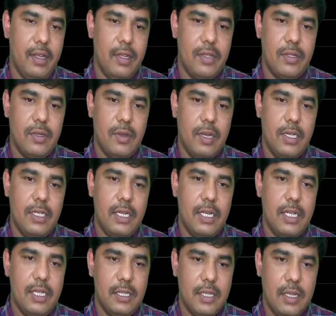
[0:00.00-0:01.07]
So answer
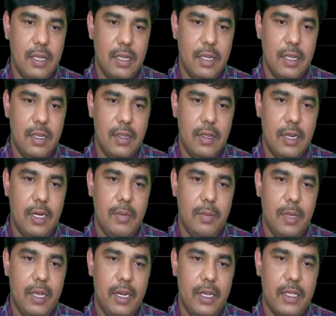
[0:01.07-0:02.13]
is 8
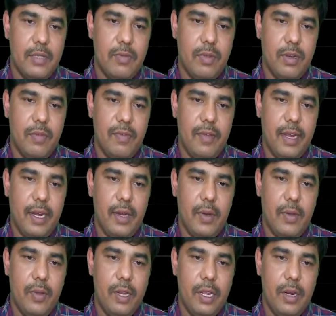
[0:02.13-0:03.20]
minus 1
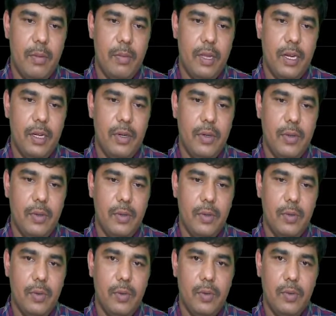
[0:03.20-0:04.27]
factorial by 2.
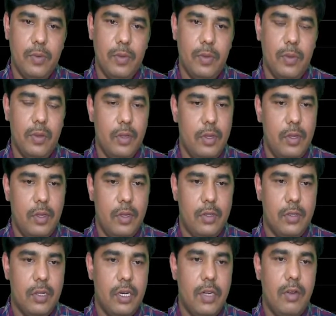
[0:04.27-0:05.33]

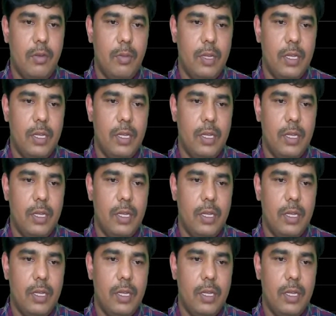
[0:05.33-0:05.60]
So that will be